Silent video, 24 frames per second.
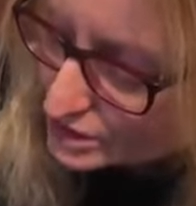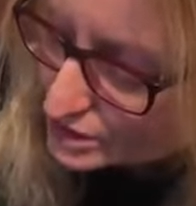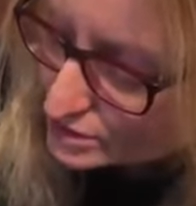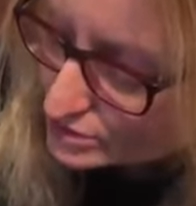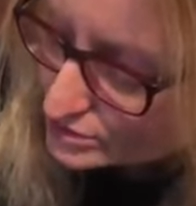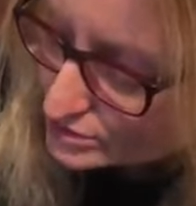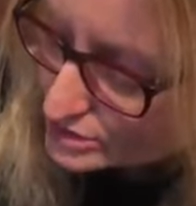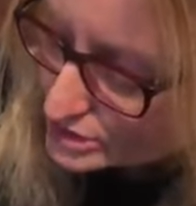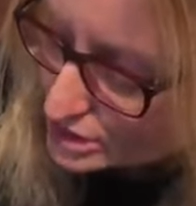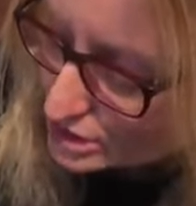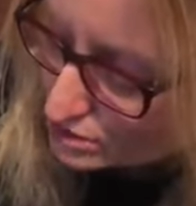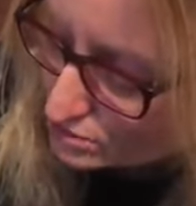
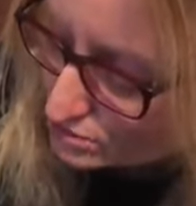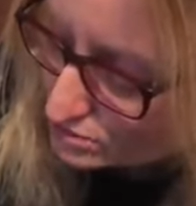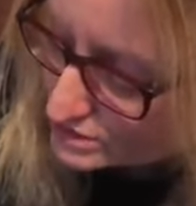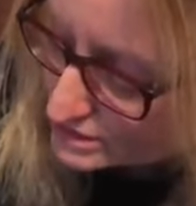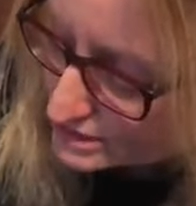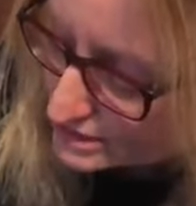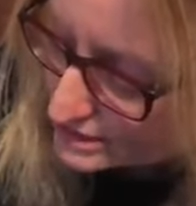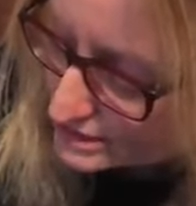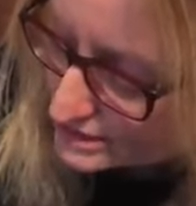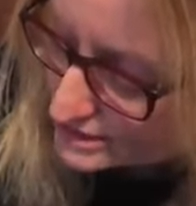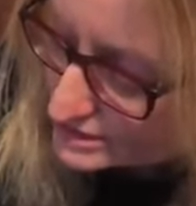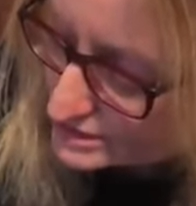who told
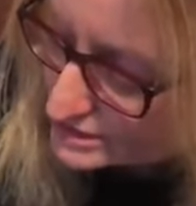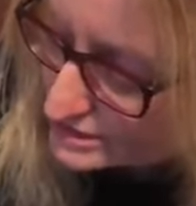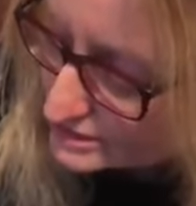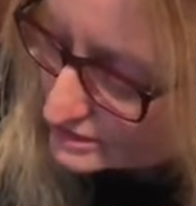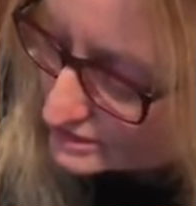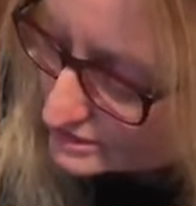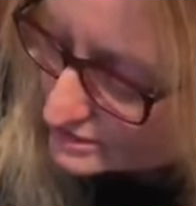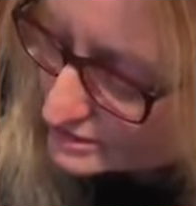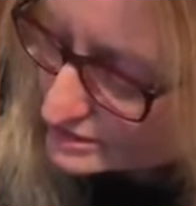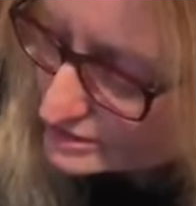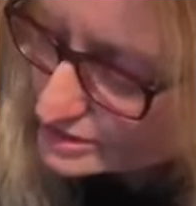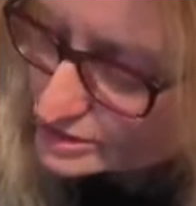it
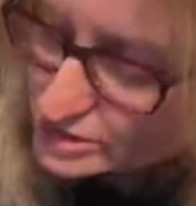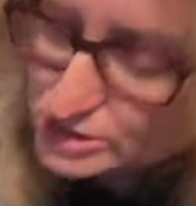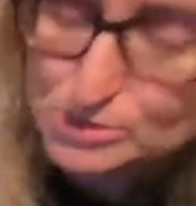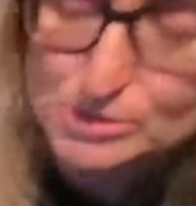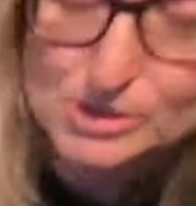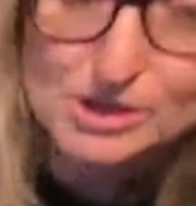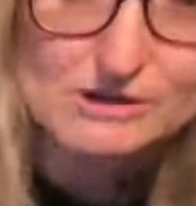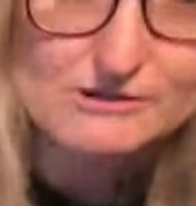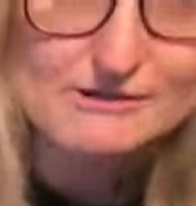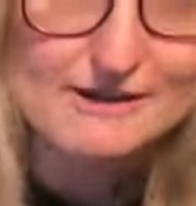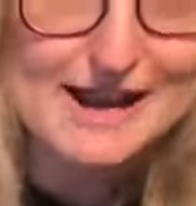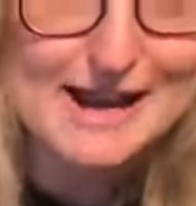to
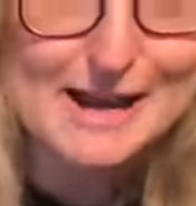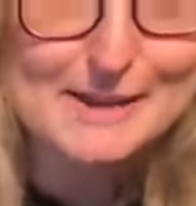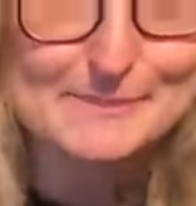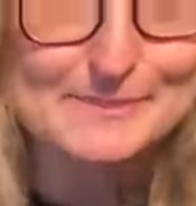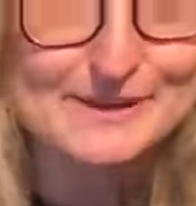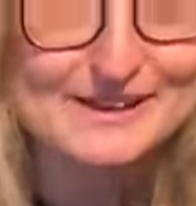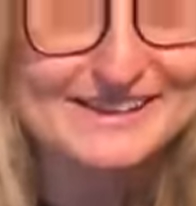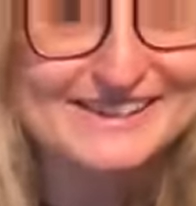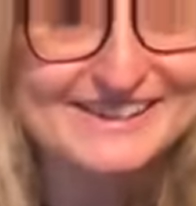a crab.